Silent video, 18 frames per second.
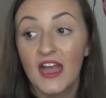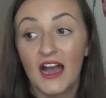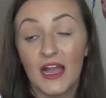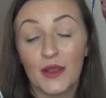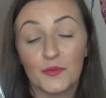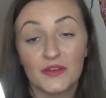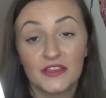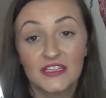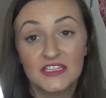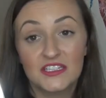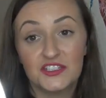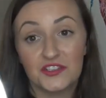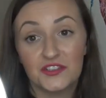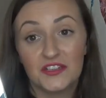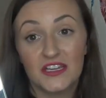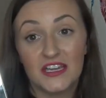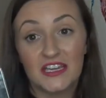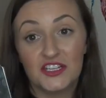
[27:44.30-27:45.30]
I really
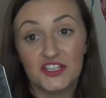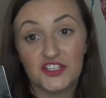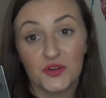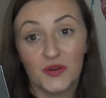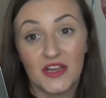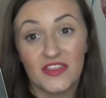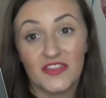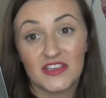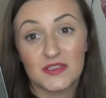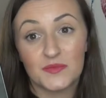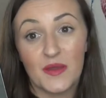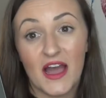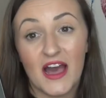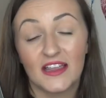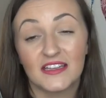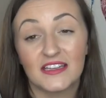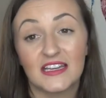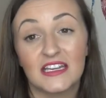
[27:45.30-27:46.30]
did enjoy this
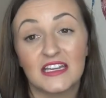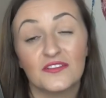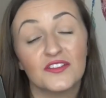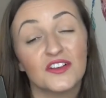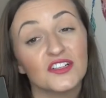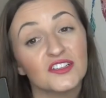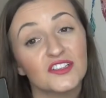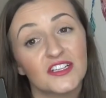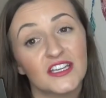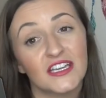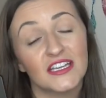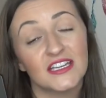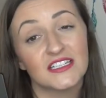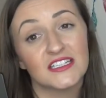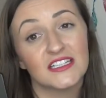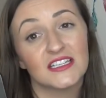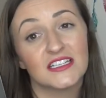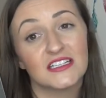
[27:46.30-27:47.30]
palette, and if you're looking
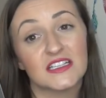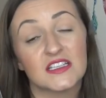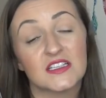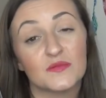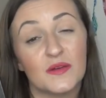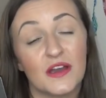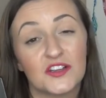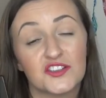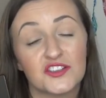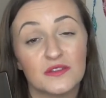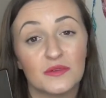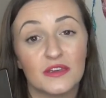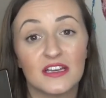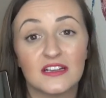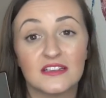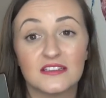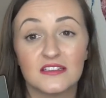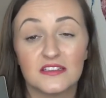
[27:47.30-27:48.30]
into this, especially
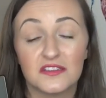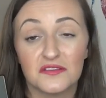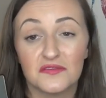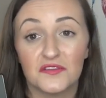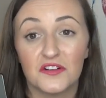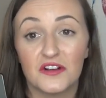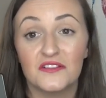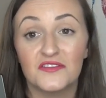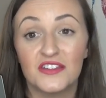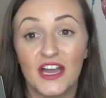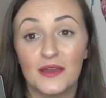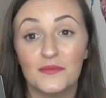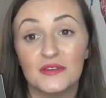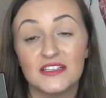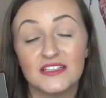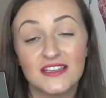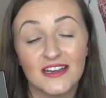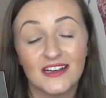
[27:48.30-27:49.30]
because the Sephora V I
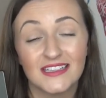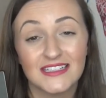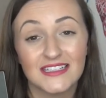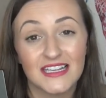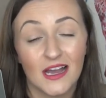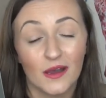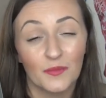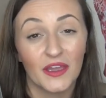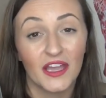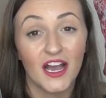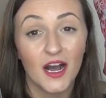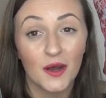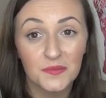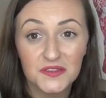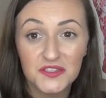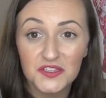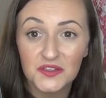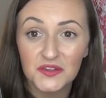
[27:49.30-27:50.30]
B sale is coming
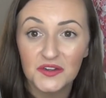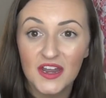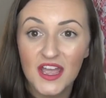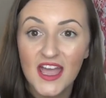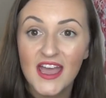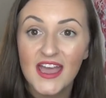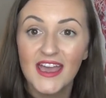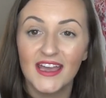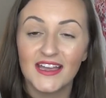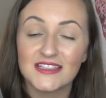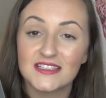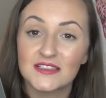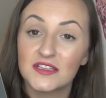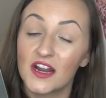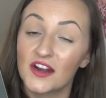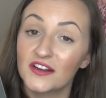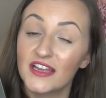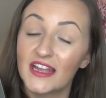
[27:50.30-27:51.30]
up soon, it's
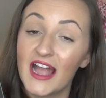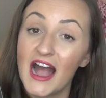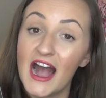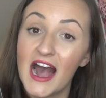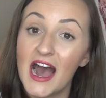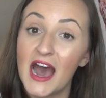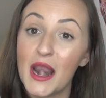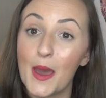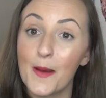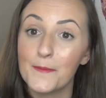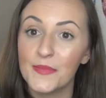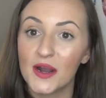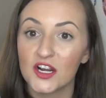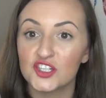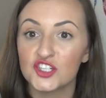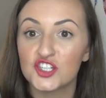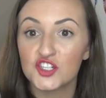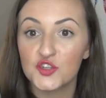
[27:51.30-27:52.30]
starting on
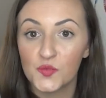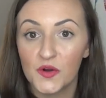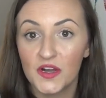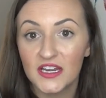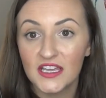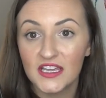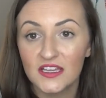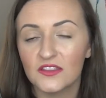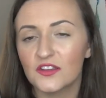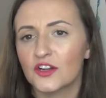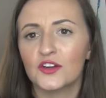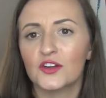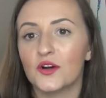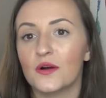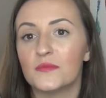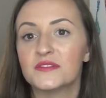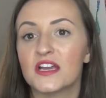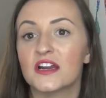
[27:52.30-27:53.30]
March twentieth, or
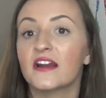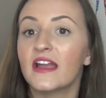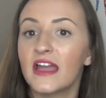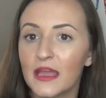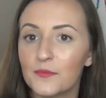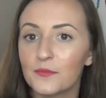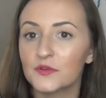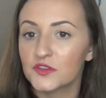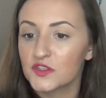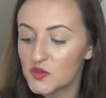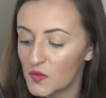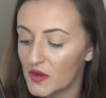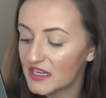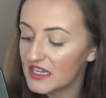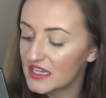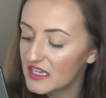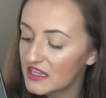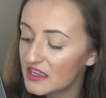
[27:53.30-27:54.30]
no, I'm sorry, April
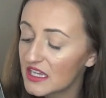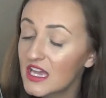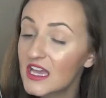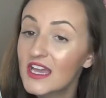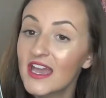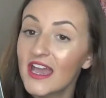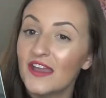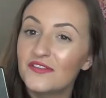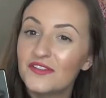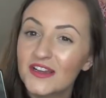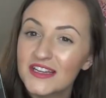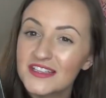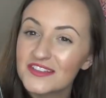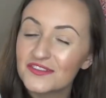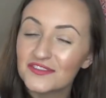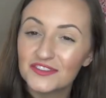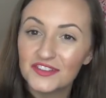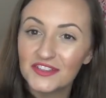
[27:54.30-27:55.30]
twentieth. If you
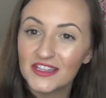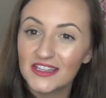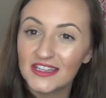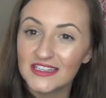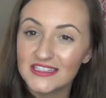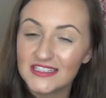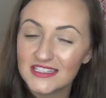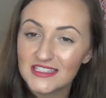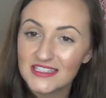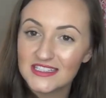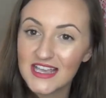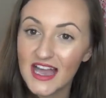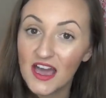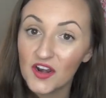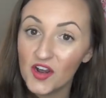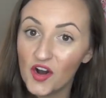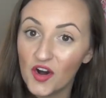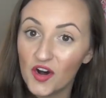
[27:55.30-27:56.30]
guys are looking into this
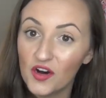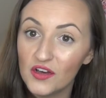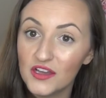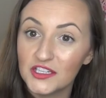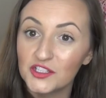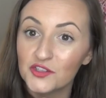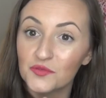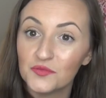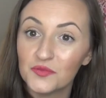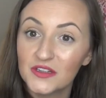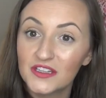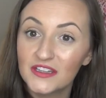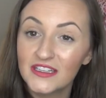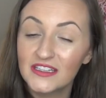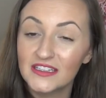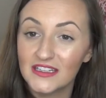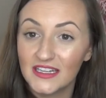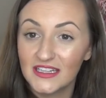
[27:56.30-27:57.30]
at all and you
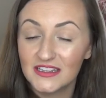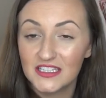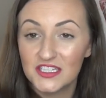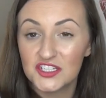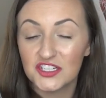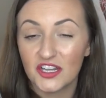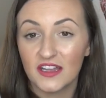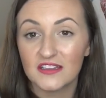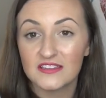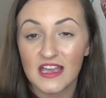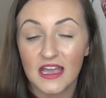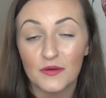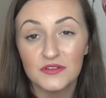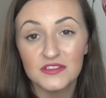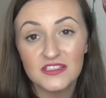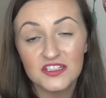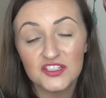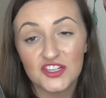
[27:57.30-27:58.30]
really like these shades, I
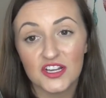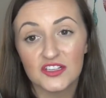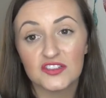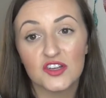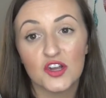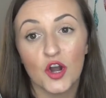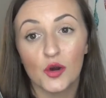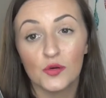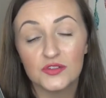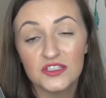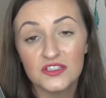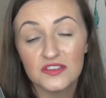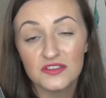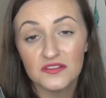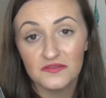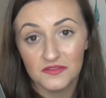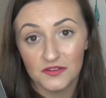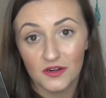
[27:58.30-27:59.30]
would suggest go to
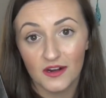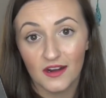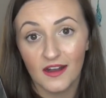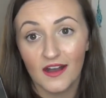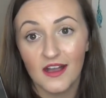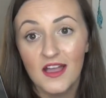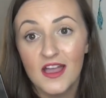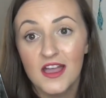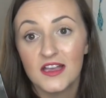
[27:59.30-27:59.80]
Sephora,